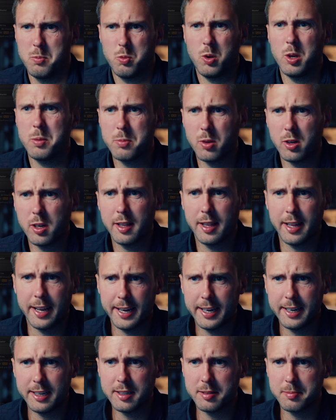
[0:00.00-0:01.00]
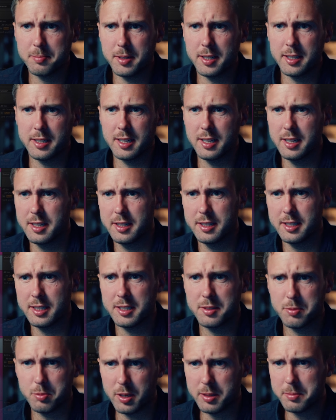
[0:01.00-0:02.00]
one more layer, but
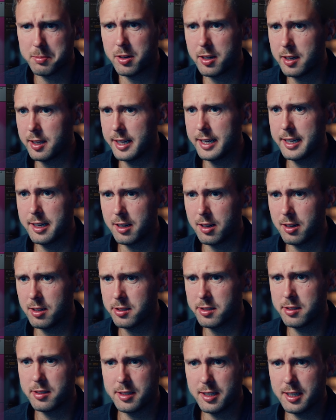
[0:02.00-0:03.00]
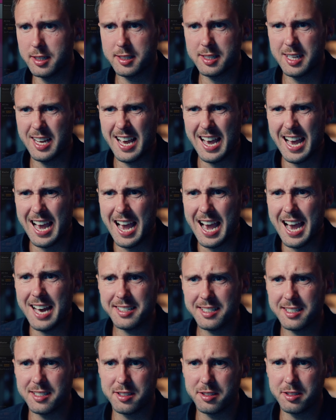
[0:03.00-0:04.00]
this one more layer also just
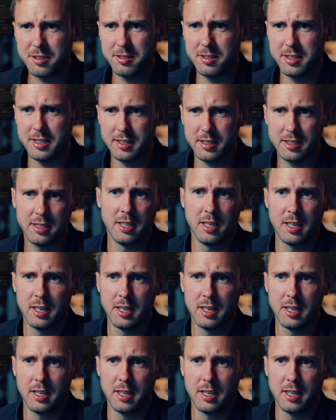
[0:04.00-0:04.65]
added to the